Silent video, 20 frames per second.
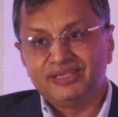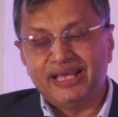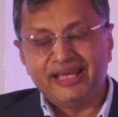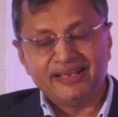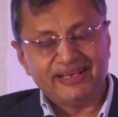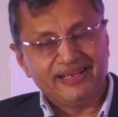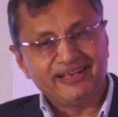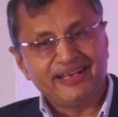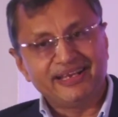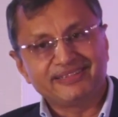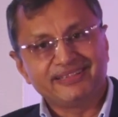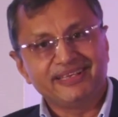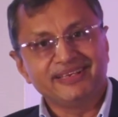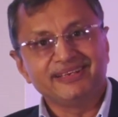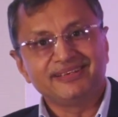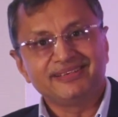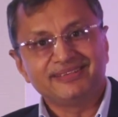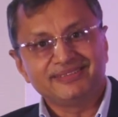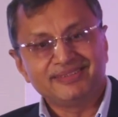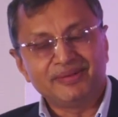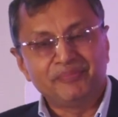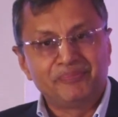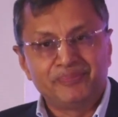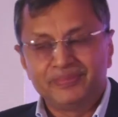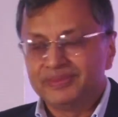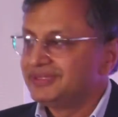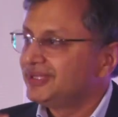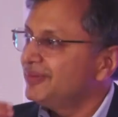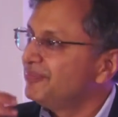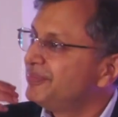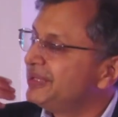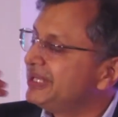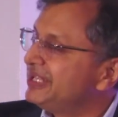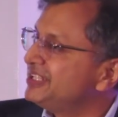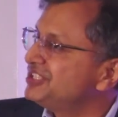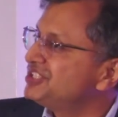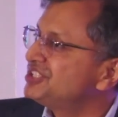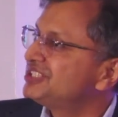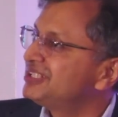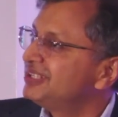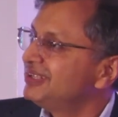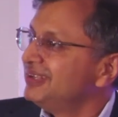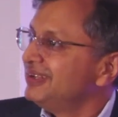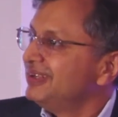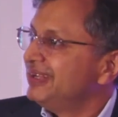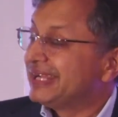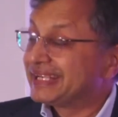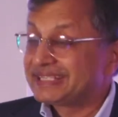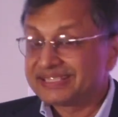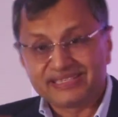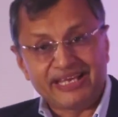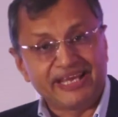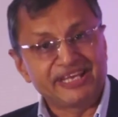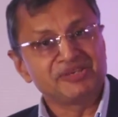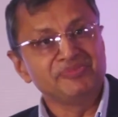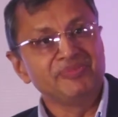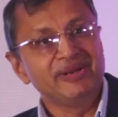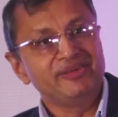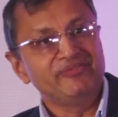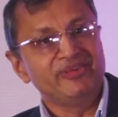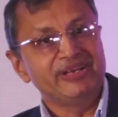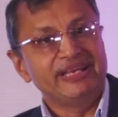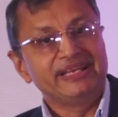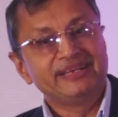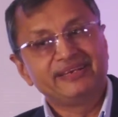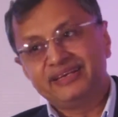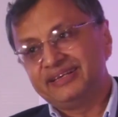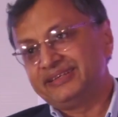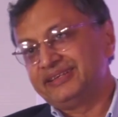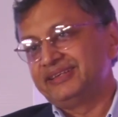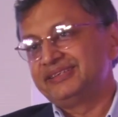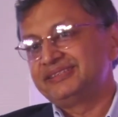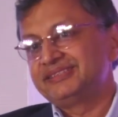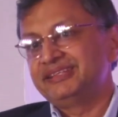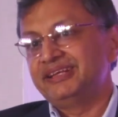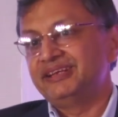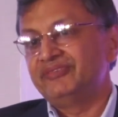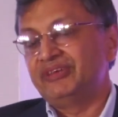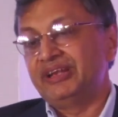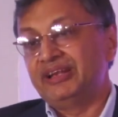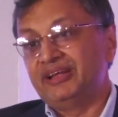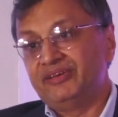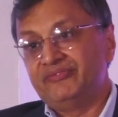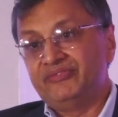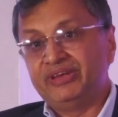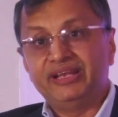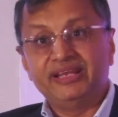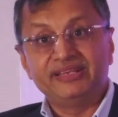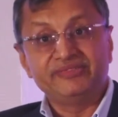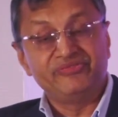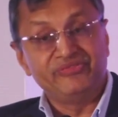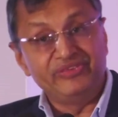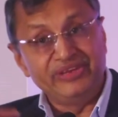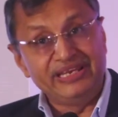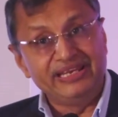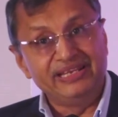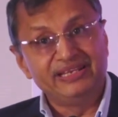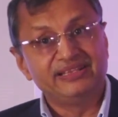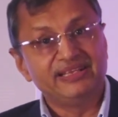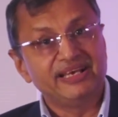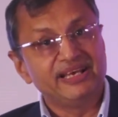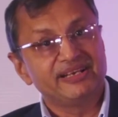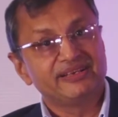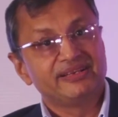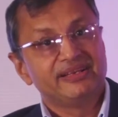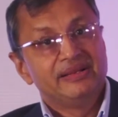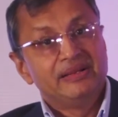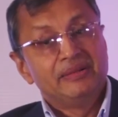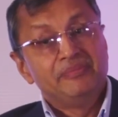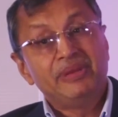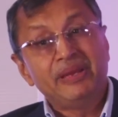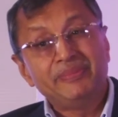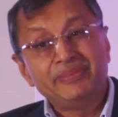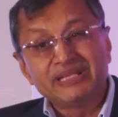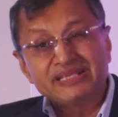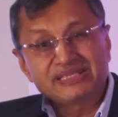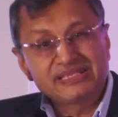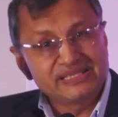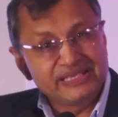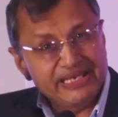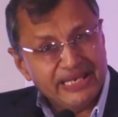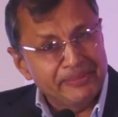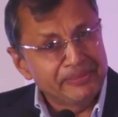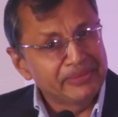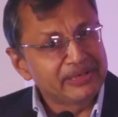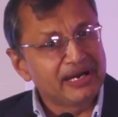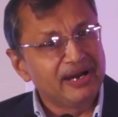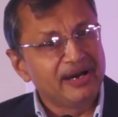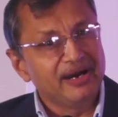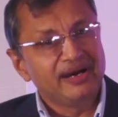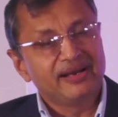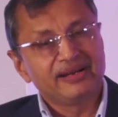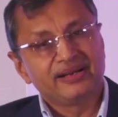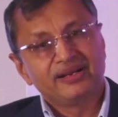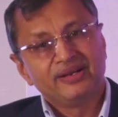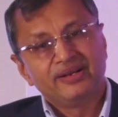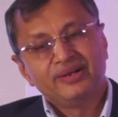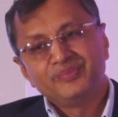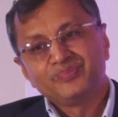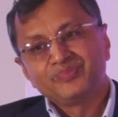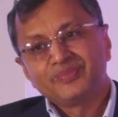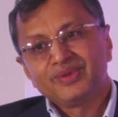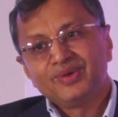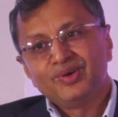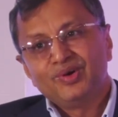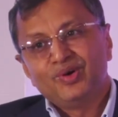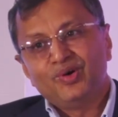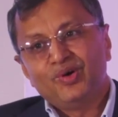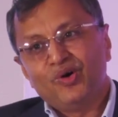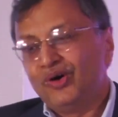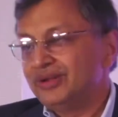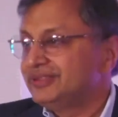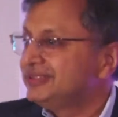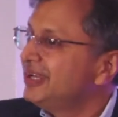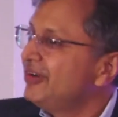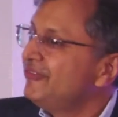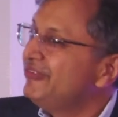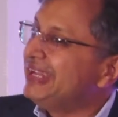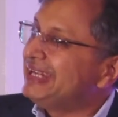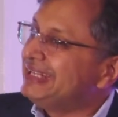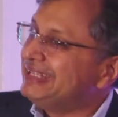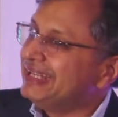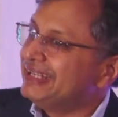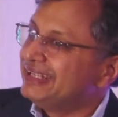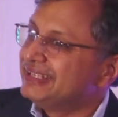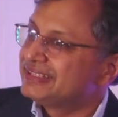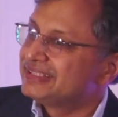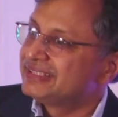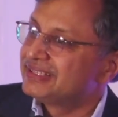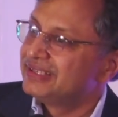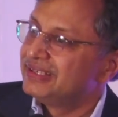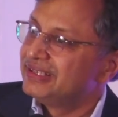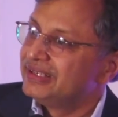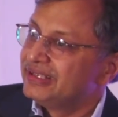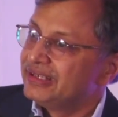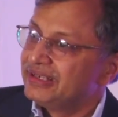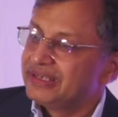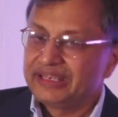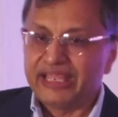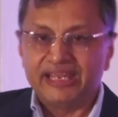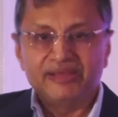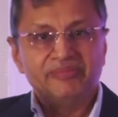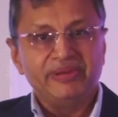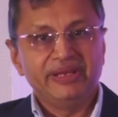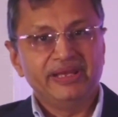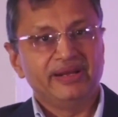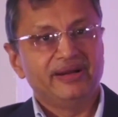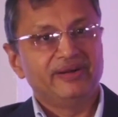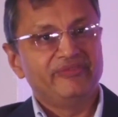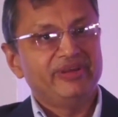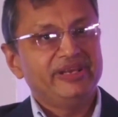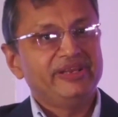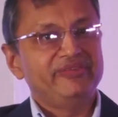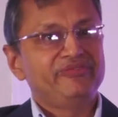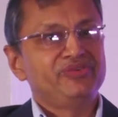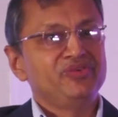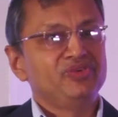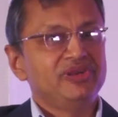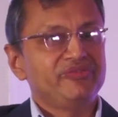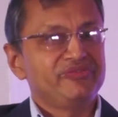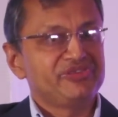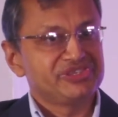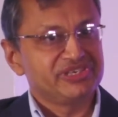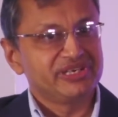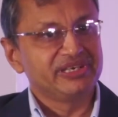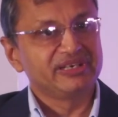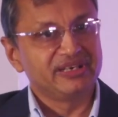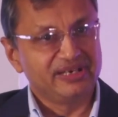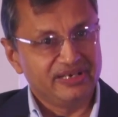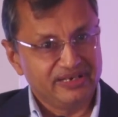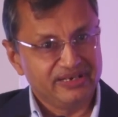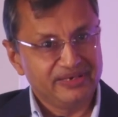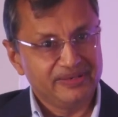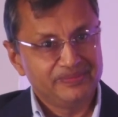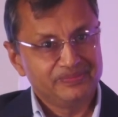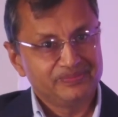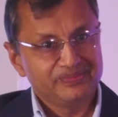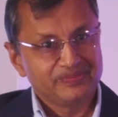and I think the biggest excitement when I get is then when I feel that maybe the same car on the weekdays can be a very fuel efficient car,